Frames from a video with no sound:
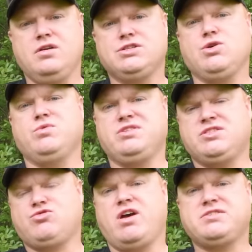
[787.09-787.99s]
So it was the
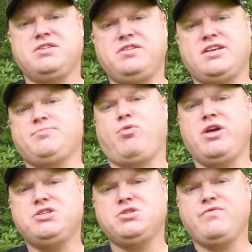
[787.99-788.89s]
stress and
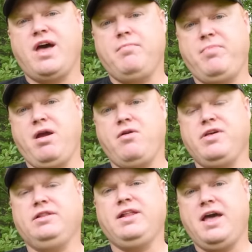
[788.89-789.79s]
desperation of that bear
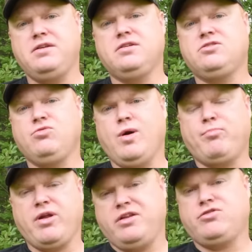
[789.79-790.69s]
that led to a
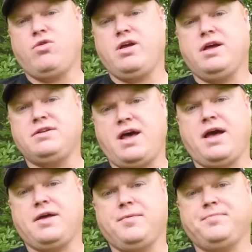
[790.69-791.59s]
predatory
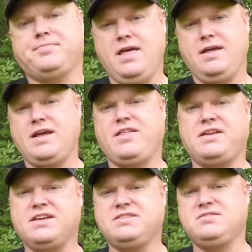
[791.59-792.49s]
attack. Now that
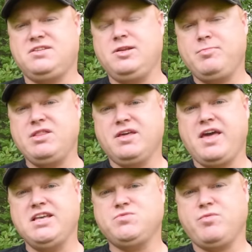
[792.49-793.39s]
doesn't seem to be the
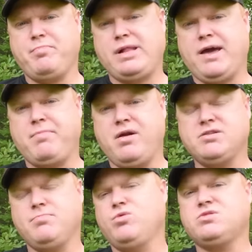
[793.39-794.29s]
case with black
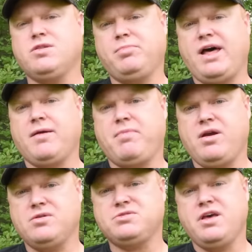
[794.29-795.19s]
bears. Most of the black
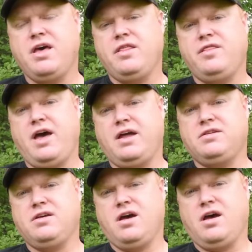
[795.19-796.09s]
bears
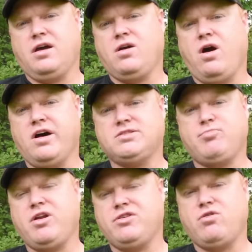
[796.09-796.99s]
that uh, cause
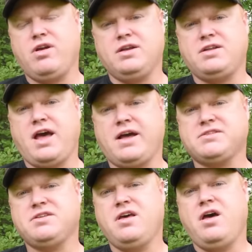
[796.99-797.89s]
predatory
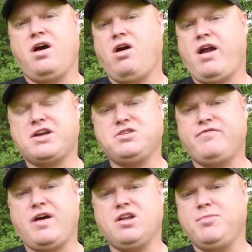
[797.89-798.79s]
attacks are actually
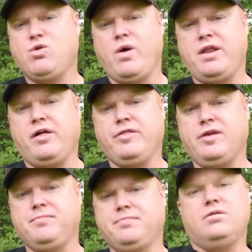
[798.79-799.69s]
found to be quite
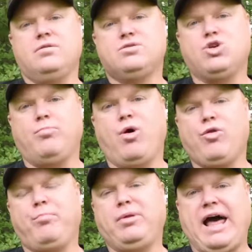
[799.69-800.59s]
healthy. So
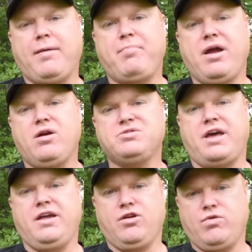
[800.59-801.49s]
both black bears
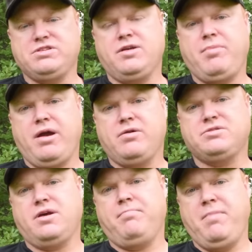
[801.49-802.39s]
and grizzly
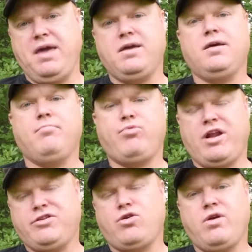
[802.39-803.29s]
bears make
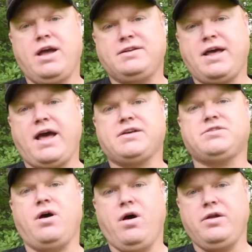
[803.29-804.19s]
predatory attacks
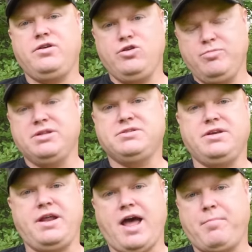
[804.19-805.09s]
on humans.
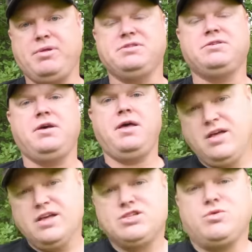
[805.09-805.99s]
It happens.
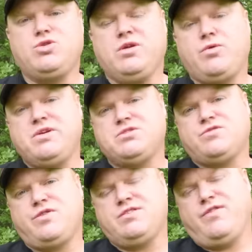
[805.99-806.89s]
So in doing the research
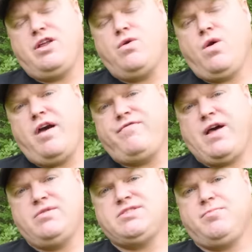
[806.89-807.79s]
for this video, I
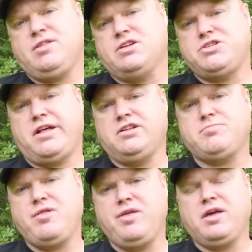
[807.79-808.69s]
found something that challenged
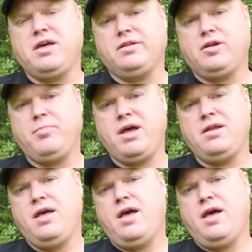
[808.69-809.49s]
my thinking a little bit.